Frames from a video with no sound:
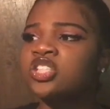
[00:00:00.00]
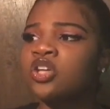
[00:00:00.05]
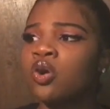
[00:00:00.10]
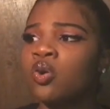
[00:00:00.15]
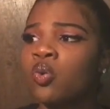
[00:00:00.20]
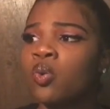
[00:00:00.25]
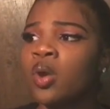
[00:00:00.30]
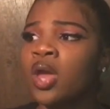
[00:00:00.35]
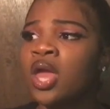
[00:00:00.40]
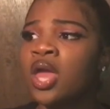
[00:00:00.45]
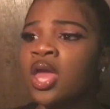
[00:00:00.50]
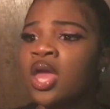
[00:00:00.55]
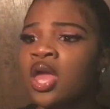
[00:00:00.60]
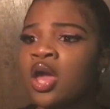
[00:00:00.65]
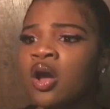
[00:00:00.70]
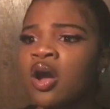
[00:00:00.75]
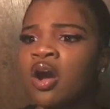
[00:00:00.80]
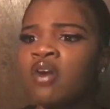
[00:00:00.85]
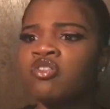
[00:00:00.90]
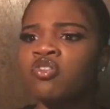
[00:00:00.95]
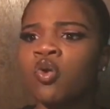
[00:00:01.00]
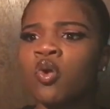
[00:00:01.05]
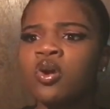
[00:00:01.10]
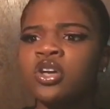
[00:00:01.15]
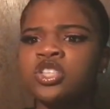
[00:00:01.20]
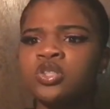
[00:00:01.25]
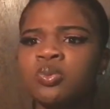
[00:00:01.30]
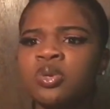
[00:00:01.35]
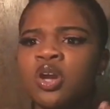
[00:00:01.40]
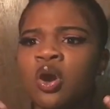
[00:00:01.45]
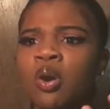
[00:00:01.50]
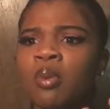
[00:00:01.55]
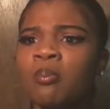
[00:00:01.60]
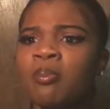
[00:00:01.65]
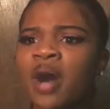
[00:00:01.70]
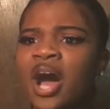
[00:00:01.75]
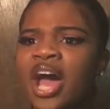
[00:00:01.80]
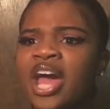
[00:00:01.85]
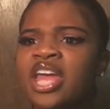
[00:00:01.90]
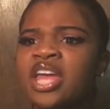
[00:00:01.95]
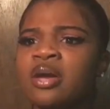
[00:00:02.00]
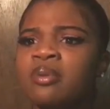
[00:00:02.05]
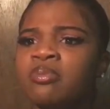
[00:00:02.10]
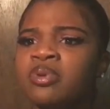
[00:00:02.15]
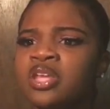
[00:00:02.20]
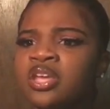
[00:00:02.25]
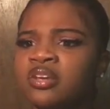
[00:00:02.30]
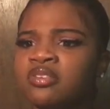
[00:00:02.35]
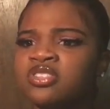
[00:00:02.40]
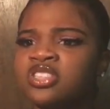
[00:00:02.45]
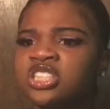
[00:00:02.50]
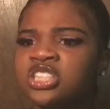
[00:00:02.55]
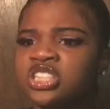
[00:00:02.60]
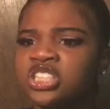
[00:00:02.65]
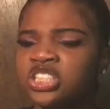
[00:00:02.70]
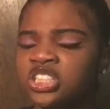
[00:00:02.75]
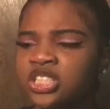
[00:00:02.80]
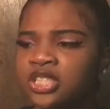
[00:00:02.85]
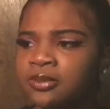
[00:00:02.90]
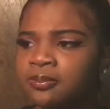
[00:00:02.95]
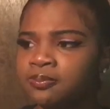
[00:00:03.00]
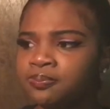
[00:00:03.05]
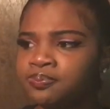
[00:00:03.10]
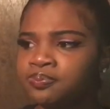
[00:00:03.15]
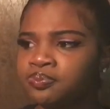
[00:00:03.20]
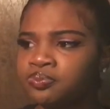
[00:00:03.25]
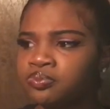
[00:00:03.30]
So, of course, we going to buy him gifts and shit.